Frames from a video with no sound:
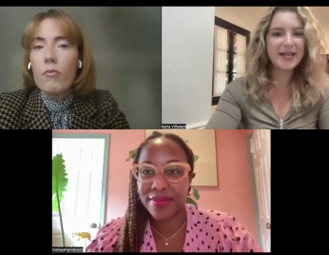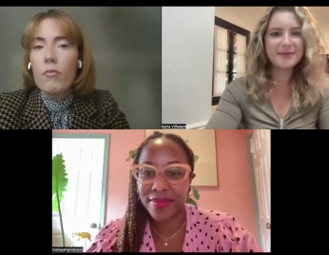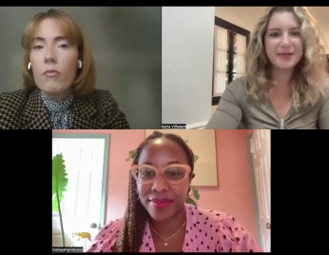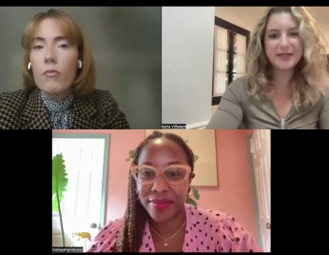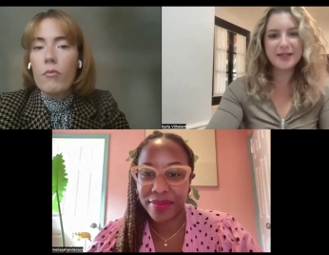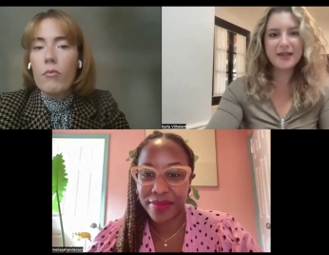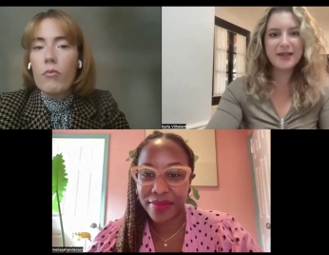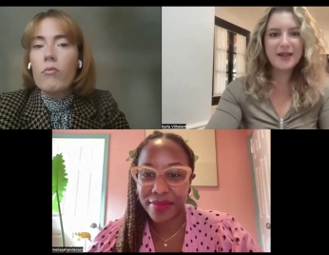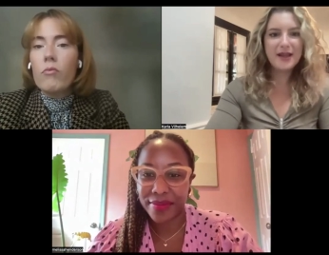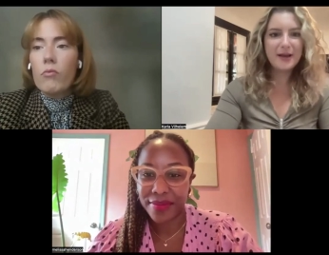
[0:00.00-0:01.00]
Speaker 1: aspect
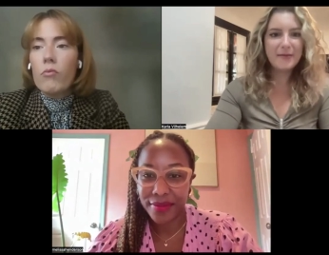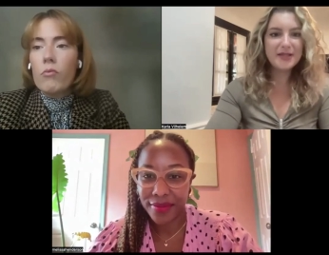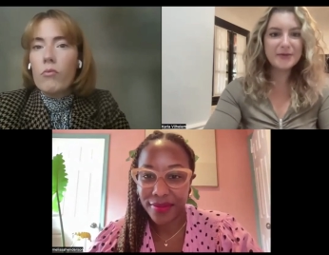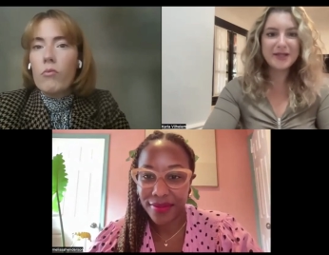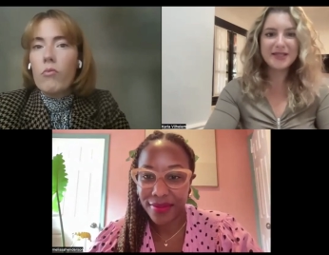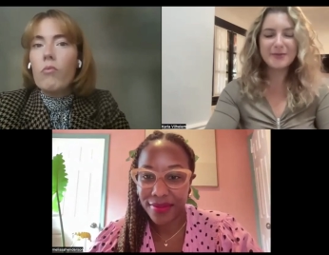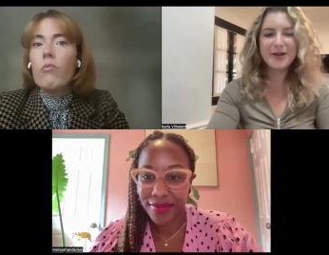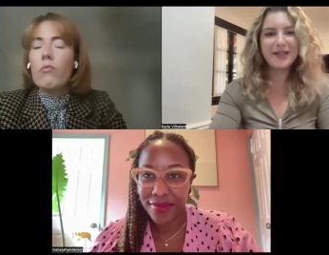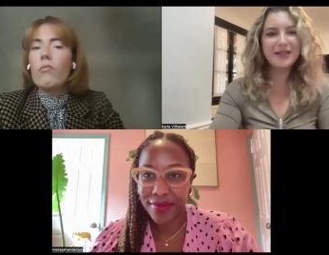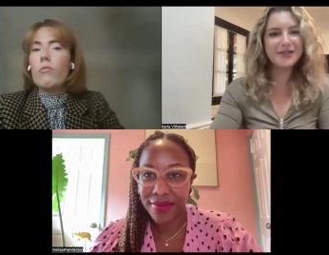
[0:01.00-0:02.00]
um, as well as mm-hmm.
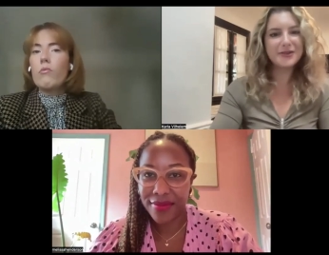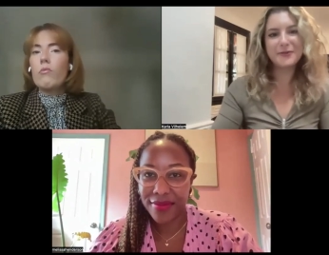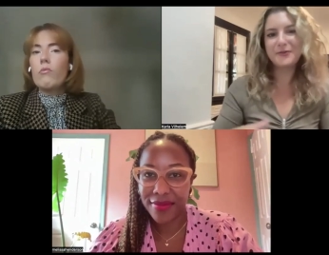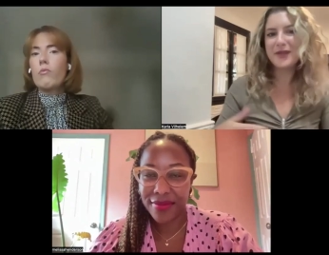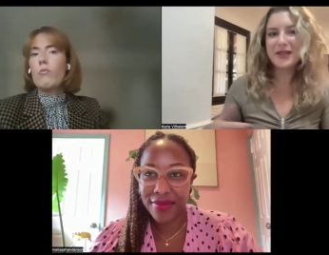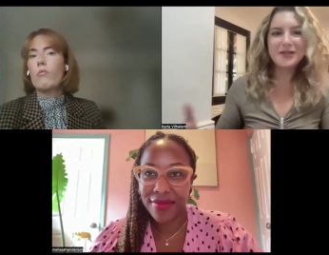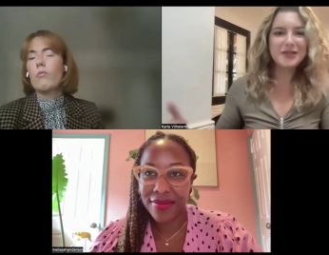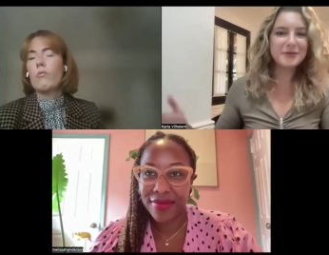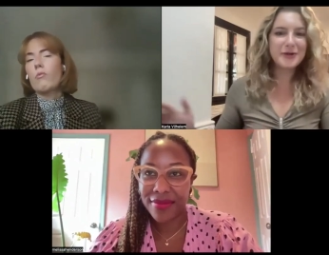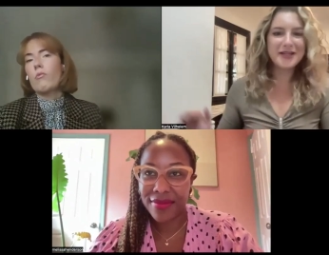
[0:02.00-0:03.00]
branding so
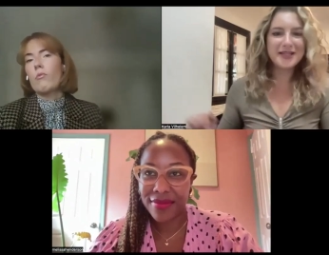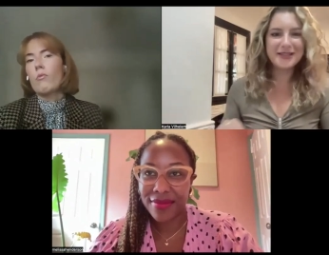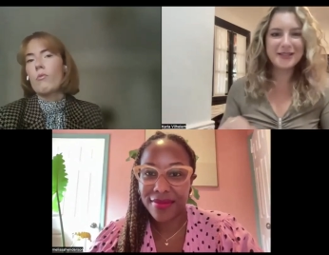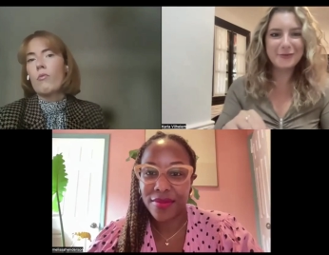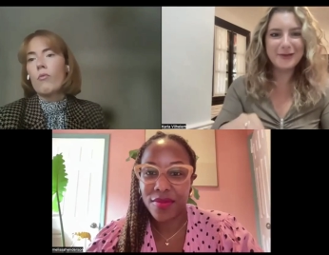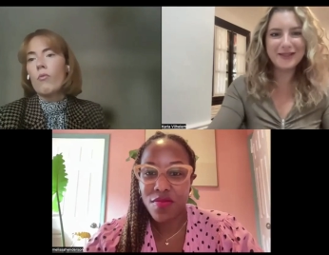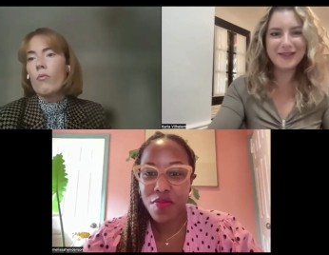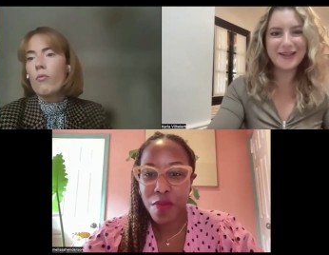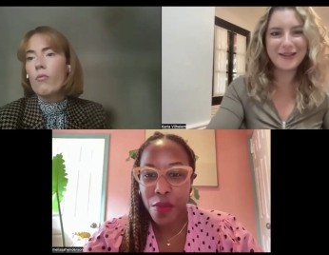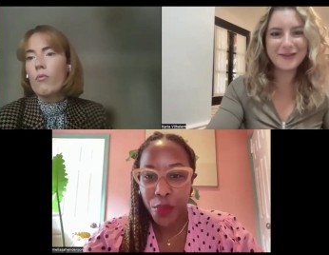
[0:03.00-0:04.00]
just walk us a little bit
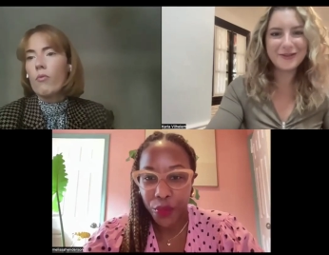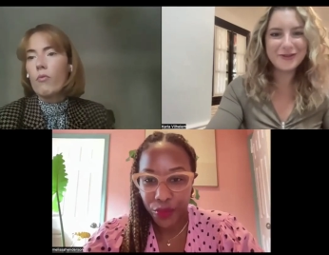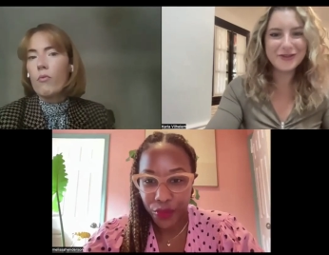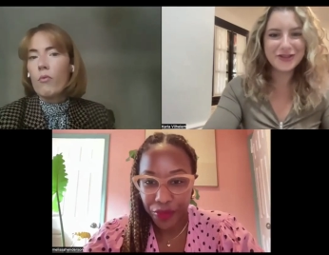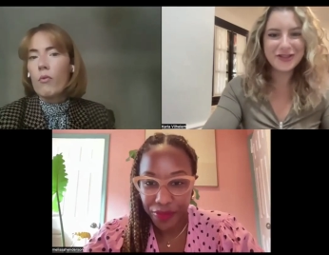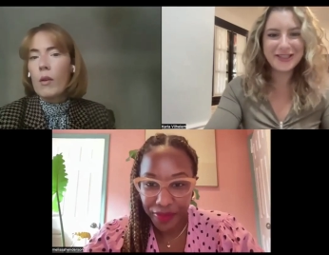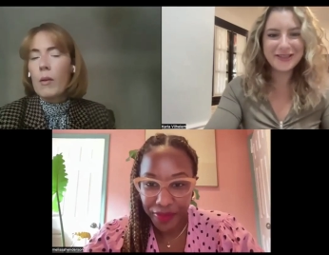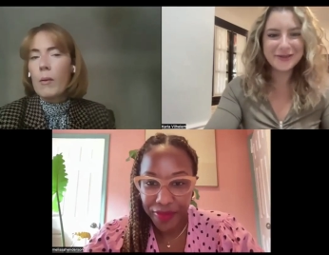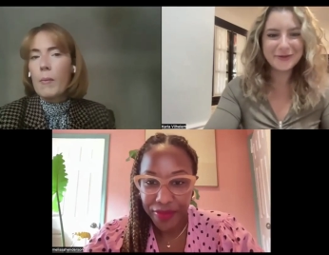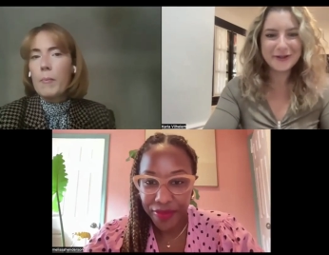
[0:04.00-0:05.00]
uh, through your
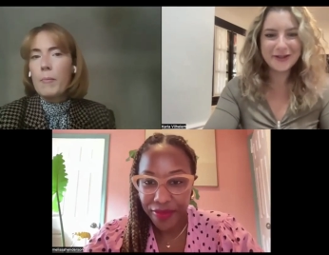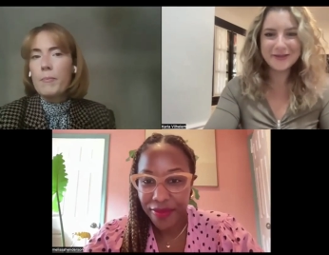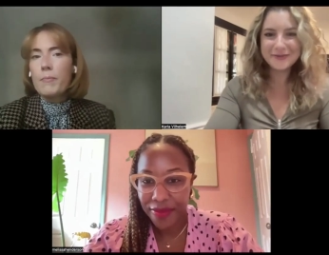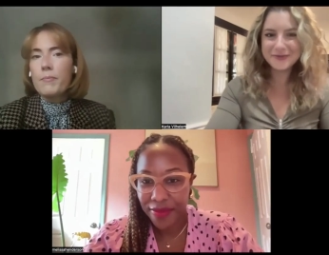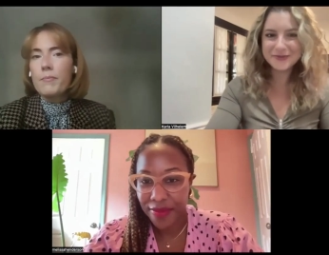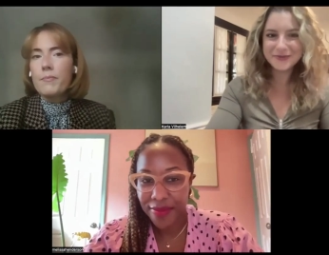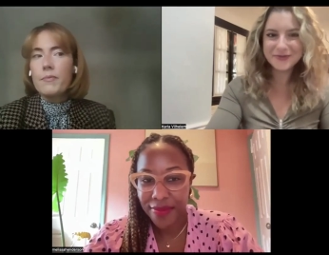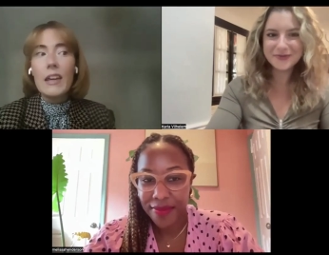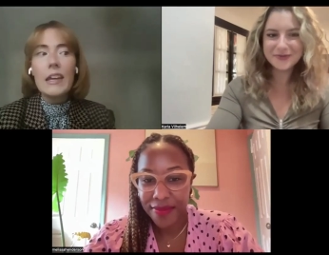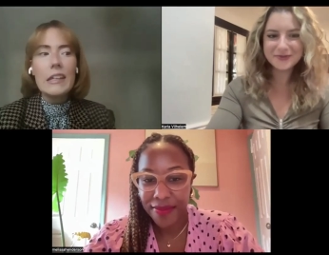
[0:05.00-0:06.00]
journey so far
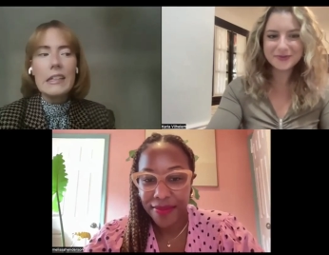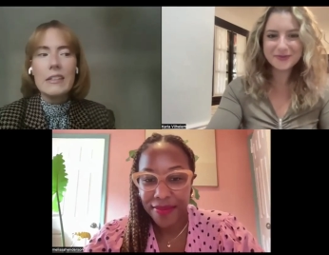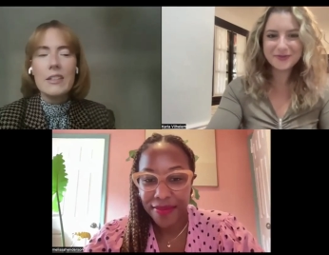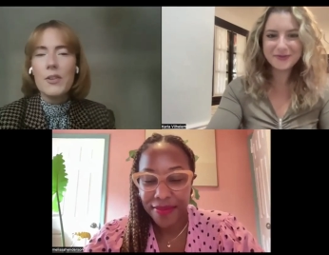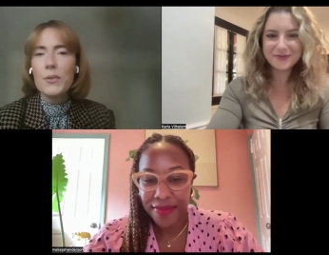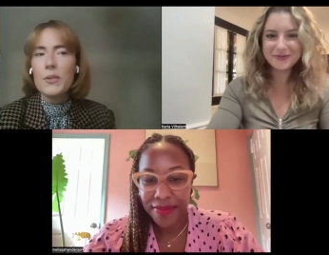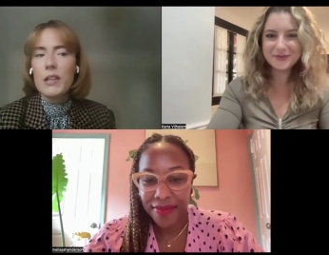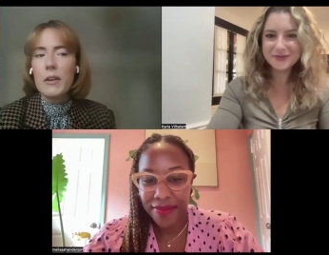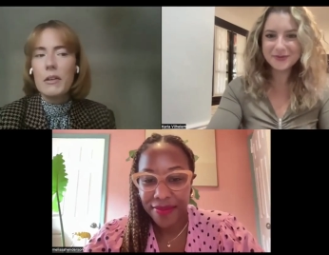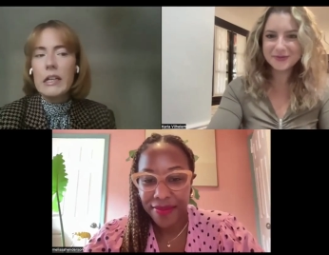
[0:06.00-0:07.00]
Speaker 2: yeah, sure.
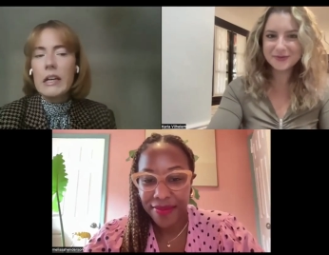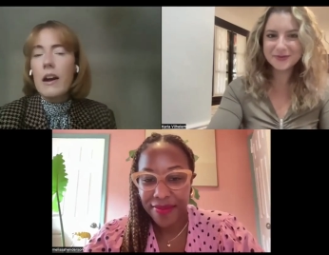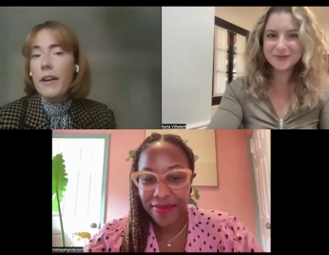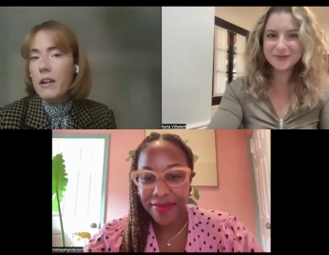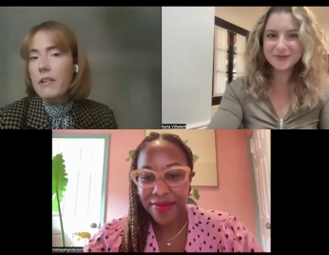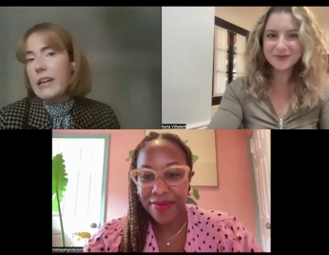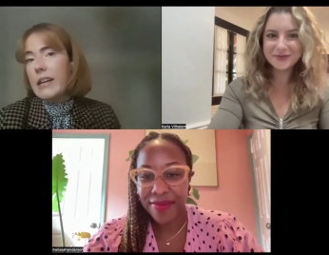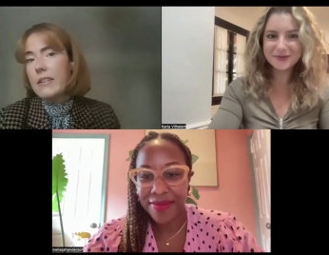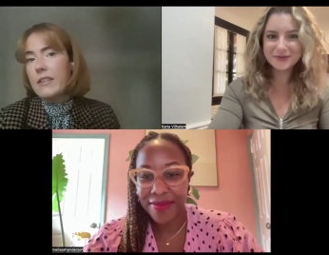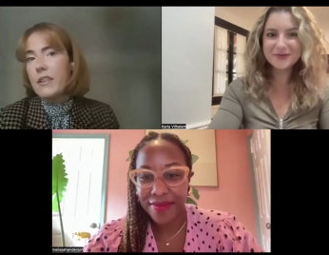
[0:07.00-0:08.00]
So I currently
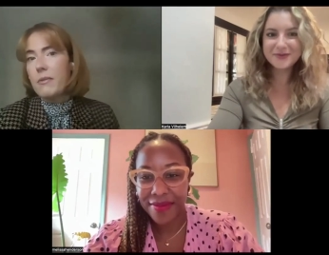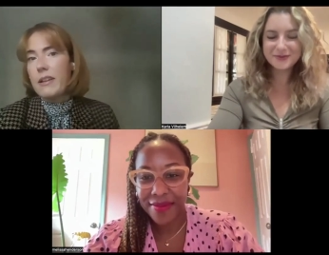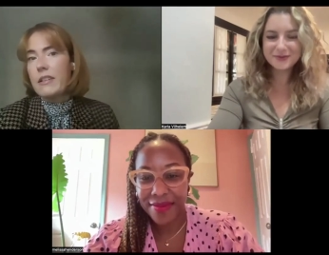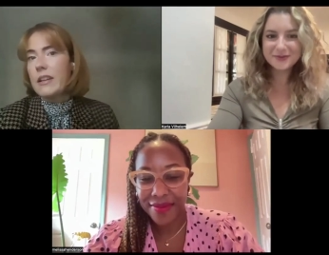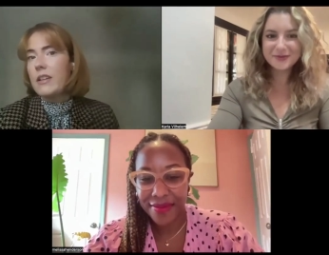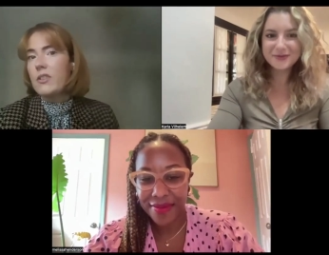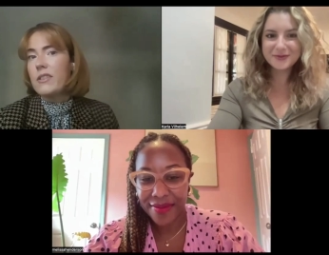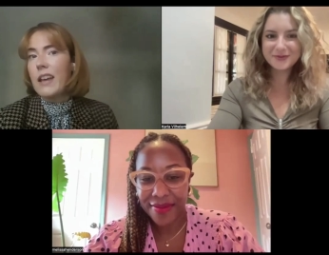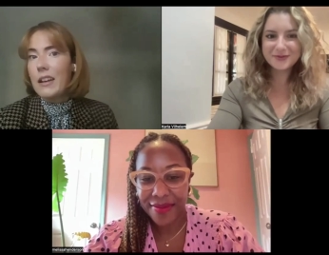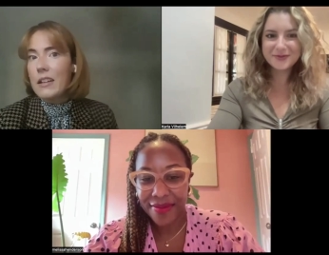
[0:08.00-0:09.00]
act as a threat intelligence
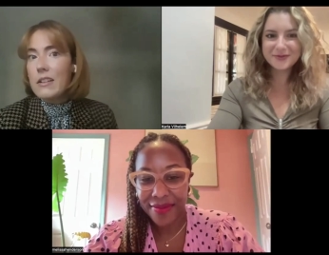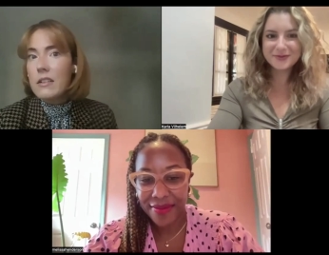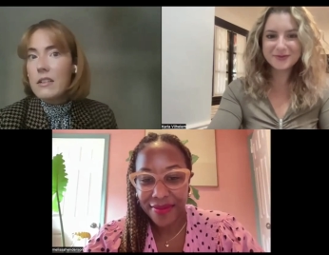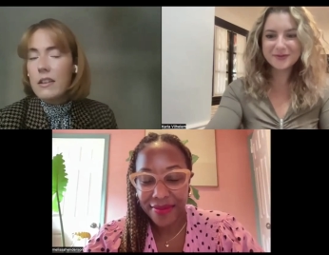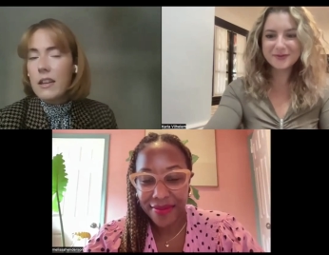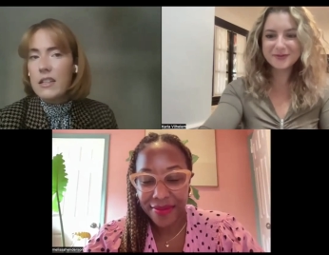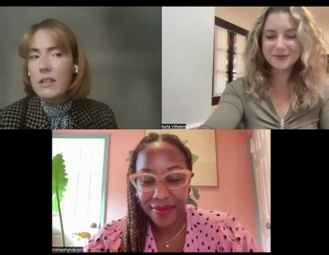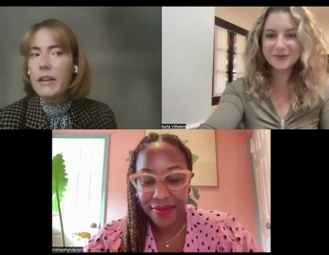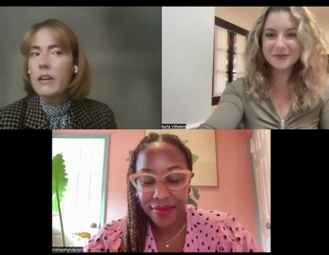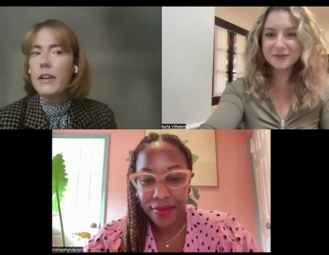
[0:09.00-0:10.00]
analyst. That's
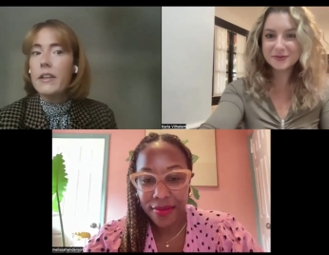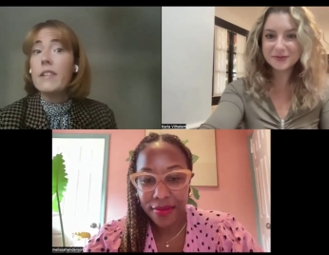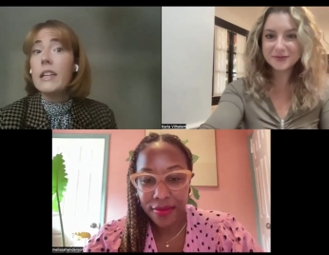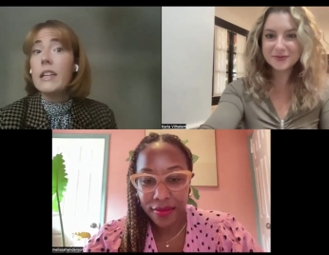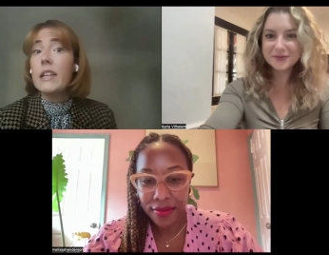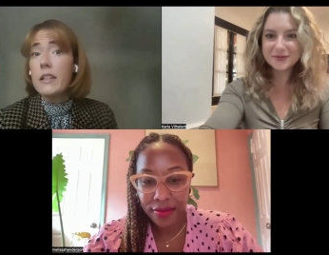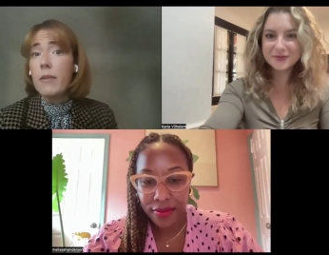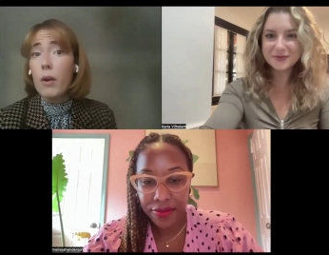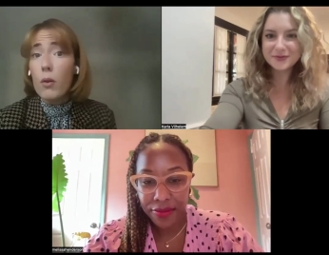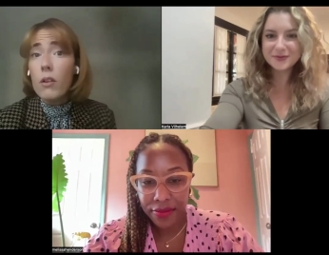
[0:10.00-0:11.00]
my kind of day to day
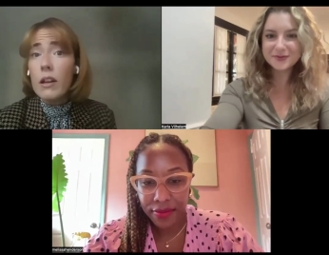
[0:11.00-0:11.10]
role.